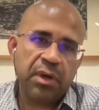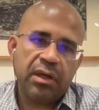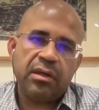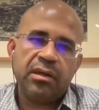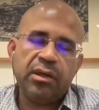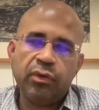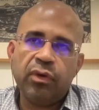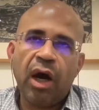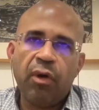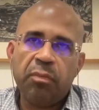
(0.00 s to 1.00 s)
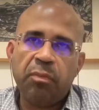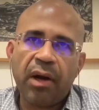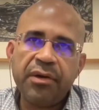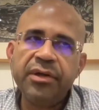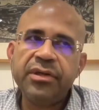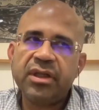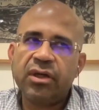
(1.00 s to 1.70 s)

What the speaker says: but you know our partners